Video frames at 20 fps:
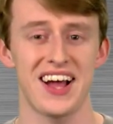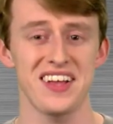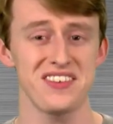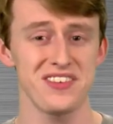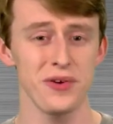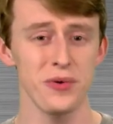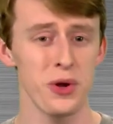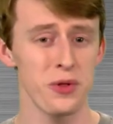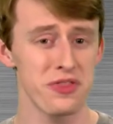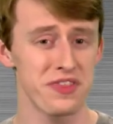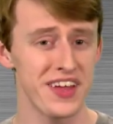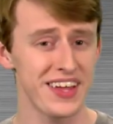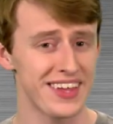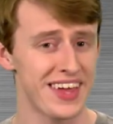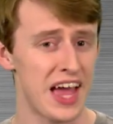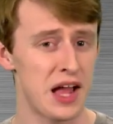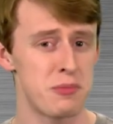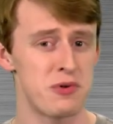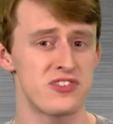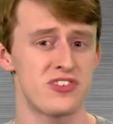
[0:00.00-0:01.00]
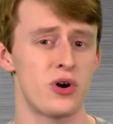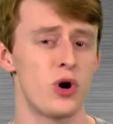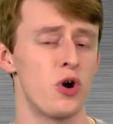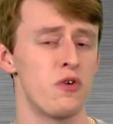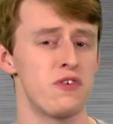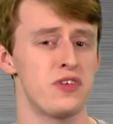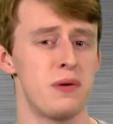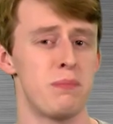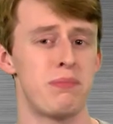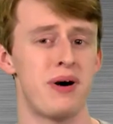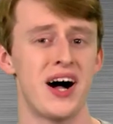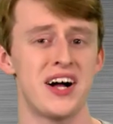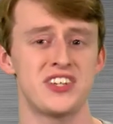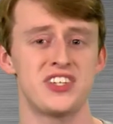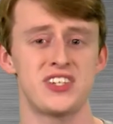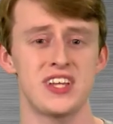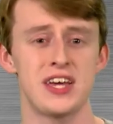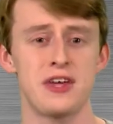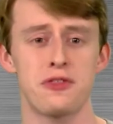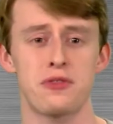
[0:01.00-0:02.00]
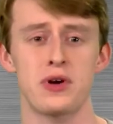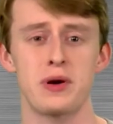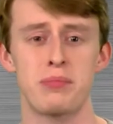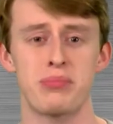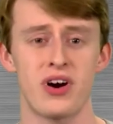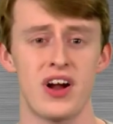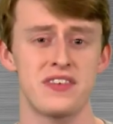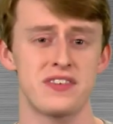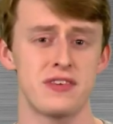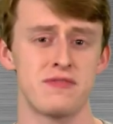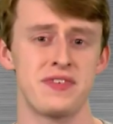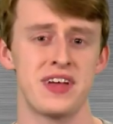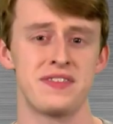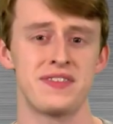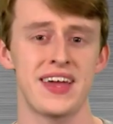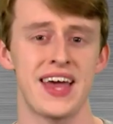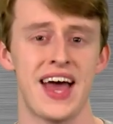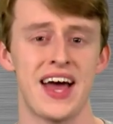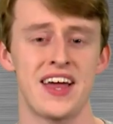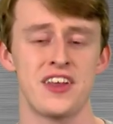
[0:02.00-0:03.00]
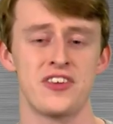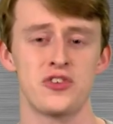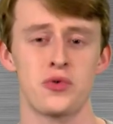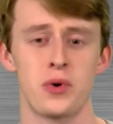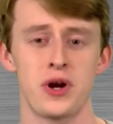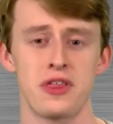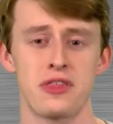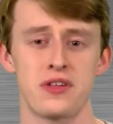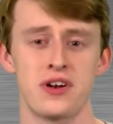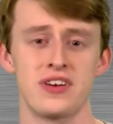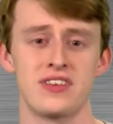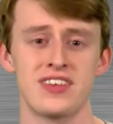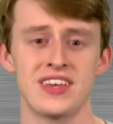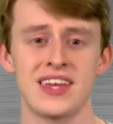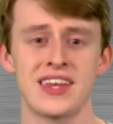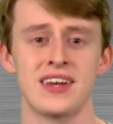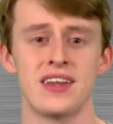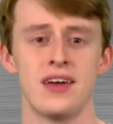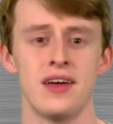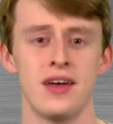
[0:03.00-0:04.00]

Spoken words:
I still don't think gamers are over the botched E3 press event they had in 2013.